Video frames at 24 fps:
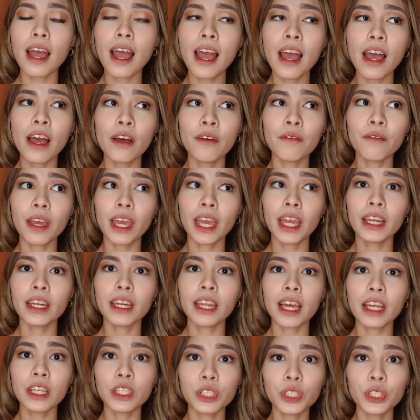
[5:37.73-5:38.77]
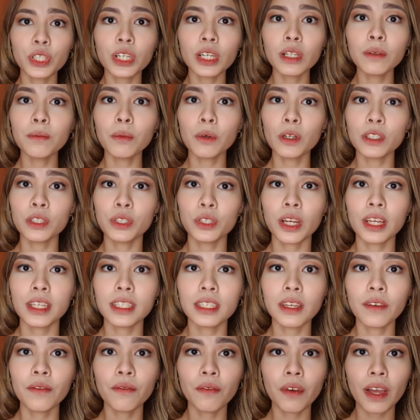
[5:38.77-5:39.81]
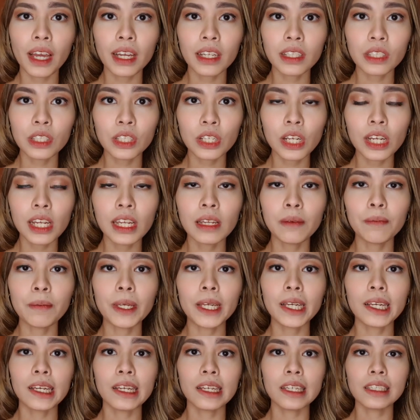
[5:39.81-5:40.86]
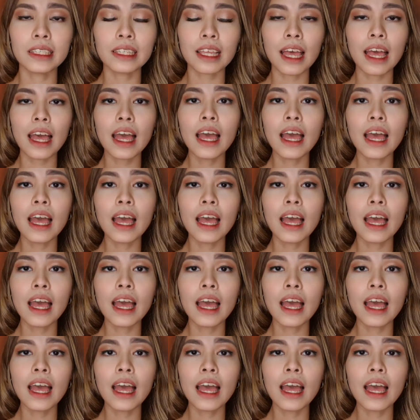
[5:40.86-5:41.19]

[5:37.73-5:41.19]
have a natural moisturizing factor because